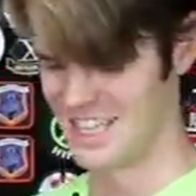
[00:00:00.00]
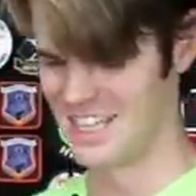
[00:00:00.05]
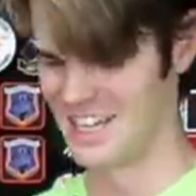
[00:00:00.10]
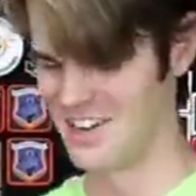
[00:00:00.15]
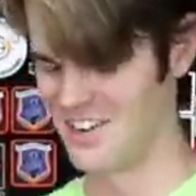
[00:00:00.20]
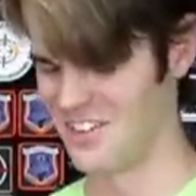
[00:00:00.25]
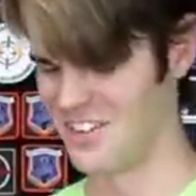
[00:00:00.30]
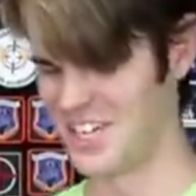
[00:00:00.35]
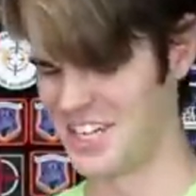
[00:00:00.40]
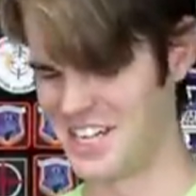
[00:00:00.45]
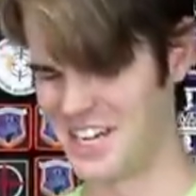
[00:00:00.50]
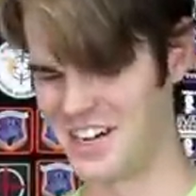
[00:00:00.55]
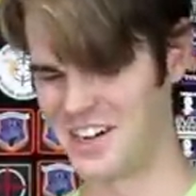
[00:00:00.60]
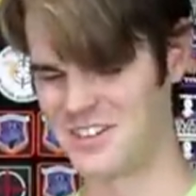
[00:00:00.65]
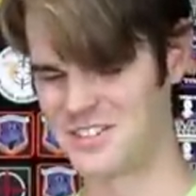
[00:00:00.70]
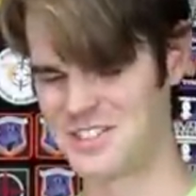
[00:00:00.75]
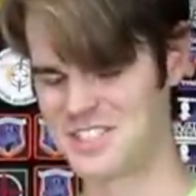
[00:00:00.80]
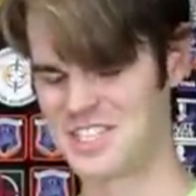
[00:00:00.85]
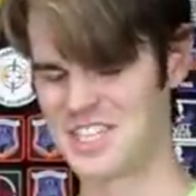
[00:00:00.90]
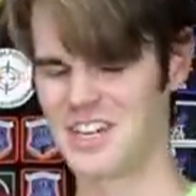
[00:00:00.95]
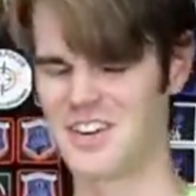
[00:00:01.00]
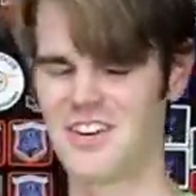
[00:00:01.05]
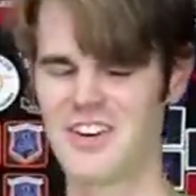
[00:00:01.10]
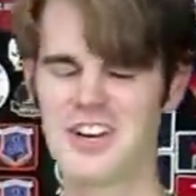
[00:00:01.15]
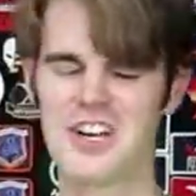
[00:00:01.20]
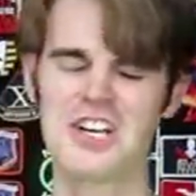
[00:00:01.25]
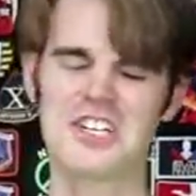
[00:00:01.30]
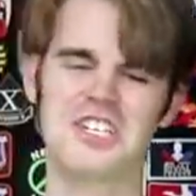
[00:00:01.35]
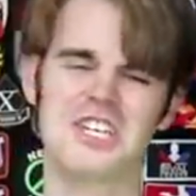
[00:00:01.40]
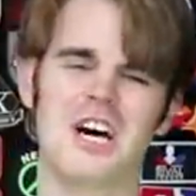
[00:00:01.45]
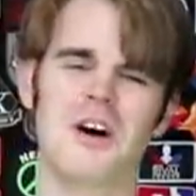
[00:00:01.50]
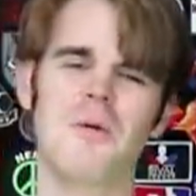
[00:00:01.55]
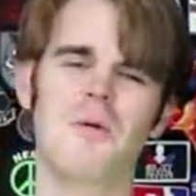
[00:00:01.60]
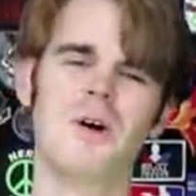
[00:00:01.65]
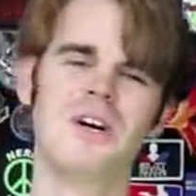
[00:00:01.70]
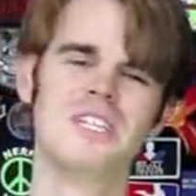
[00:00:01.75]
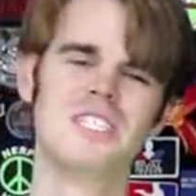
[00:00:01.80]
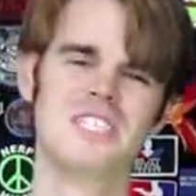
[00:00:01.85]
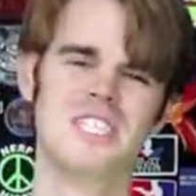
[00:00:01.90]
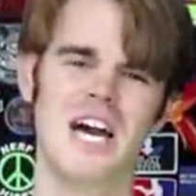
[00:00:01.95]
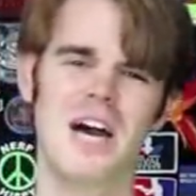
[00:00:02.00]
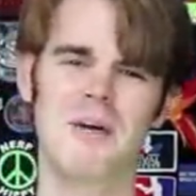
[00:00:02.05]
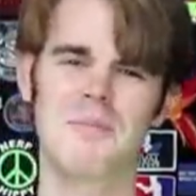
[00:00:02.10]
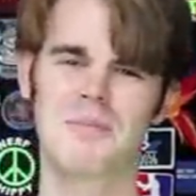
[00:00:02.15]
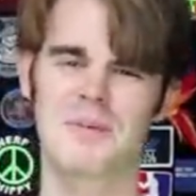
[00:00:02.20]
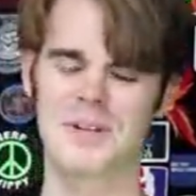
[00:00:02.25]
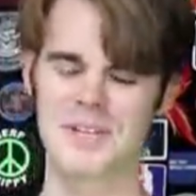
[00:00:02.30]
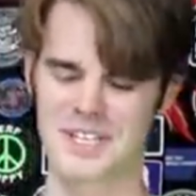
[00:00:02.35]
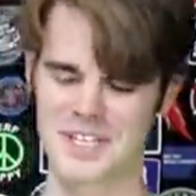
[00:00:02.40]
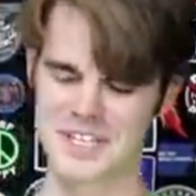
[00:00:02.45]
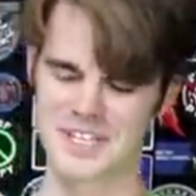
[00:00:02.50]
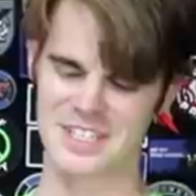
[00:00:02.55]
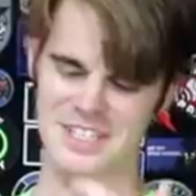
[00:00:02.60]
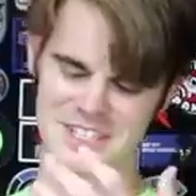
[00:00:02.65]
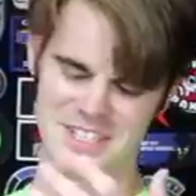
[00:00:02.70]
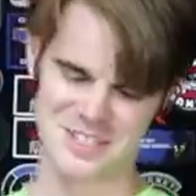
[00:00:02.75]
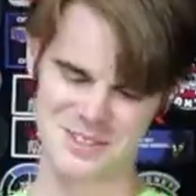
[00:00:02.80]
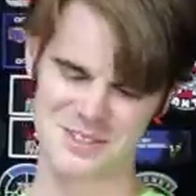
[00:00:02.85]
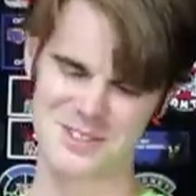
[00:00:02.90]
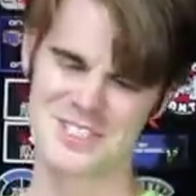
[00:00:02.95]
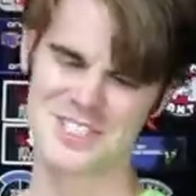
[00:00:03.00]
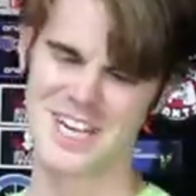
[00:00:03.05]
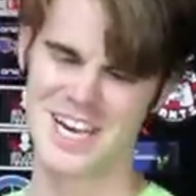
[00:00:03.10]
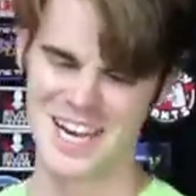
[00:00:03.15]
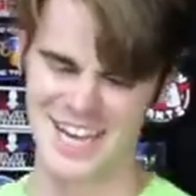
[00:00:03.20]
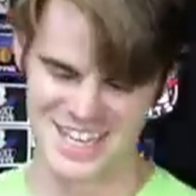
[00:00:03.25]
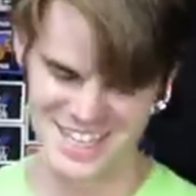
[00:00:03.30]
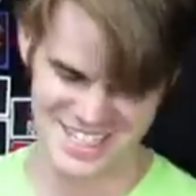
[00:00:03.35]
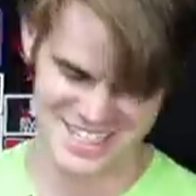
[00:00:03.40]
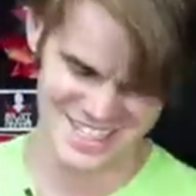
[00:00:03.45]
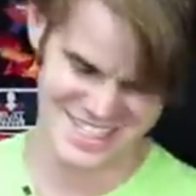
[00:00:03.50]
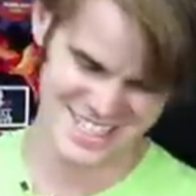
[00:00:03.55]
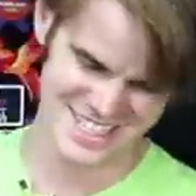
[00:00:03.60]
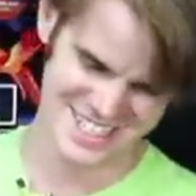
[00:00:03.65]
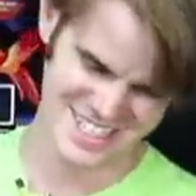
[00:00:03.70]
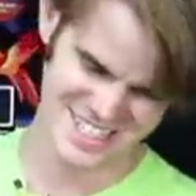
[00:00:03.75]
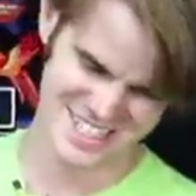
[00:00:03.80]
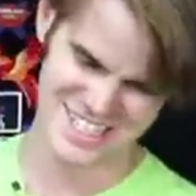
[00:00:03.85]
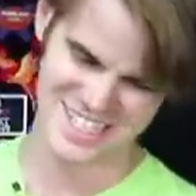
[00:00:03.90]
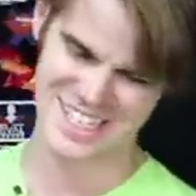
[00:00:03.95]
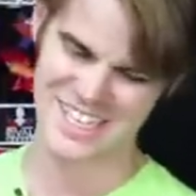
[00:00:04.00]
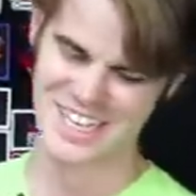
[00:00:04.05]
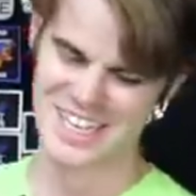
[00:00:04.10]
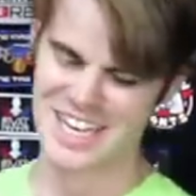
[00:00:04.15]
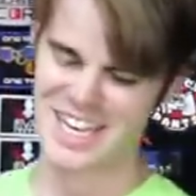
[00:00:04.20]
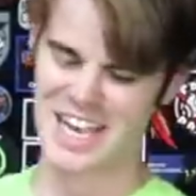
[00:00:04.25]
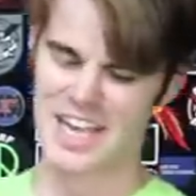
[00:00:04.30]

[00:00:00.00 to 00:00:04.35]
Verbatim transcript: There we go. So uh, one shot, pretty good. Two shot, eh.